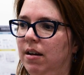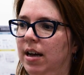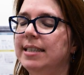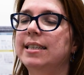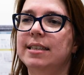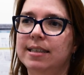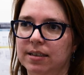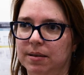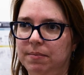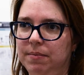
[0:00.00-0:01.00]
assess
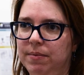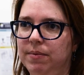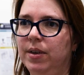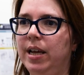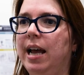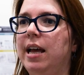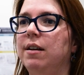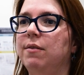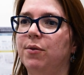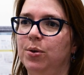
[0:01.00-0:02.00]
them
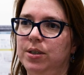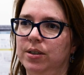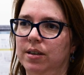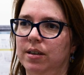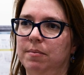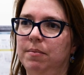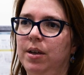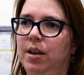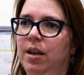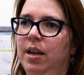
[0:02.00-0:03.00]
and vote on them
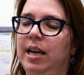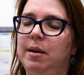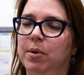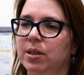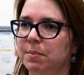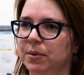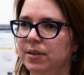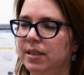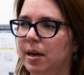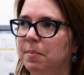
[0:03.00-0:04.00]
in multiple
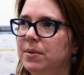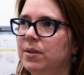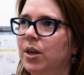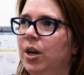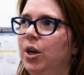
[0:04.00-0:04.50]
steps,